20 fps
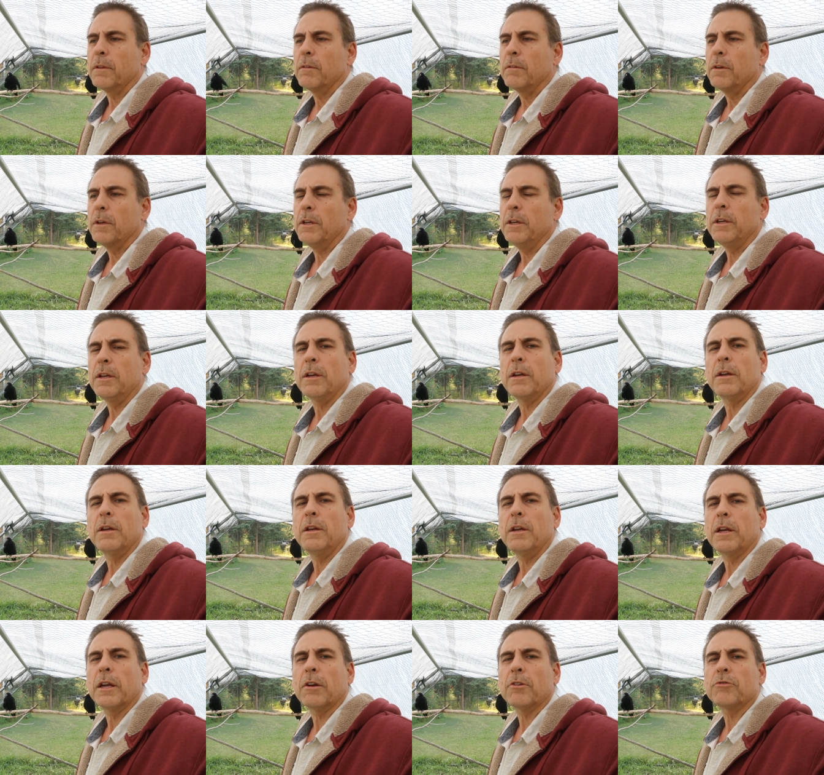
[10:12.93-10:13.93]
he
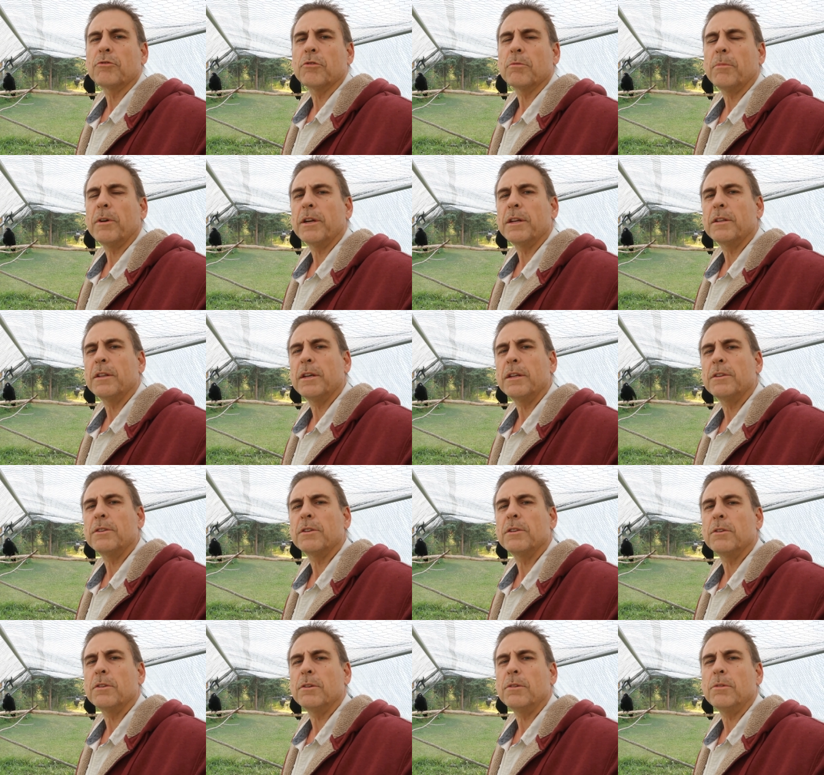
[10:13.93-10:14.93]
he cares for my
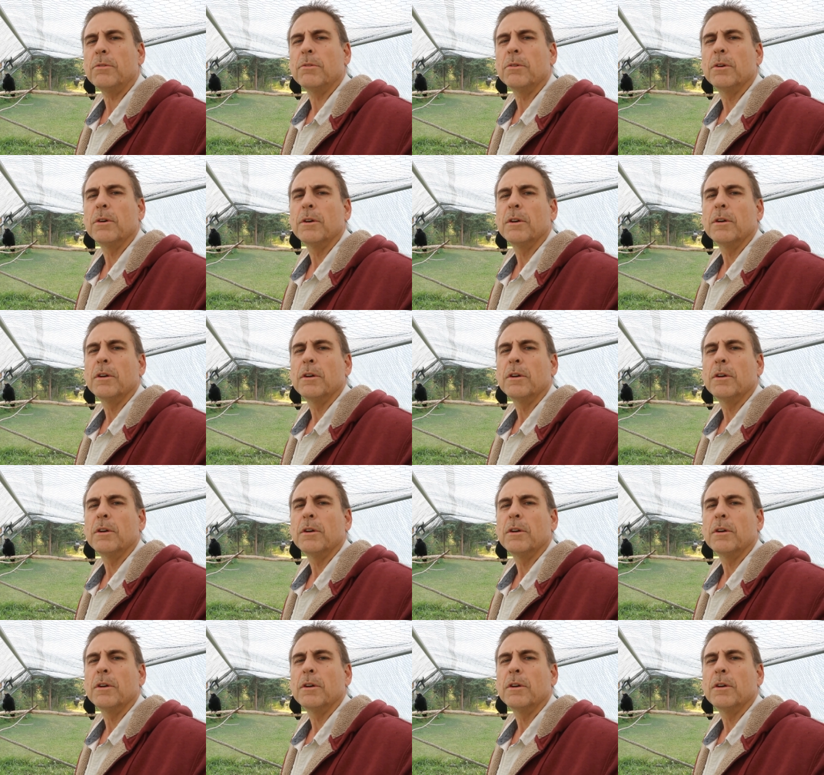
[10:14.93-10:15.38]
attention too.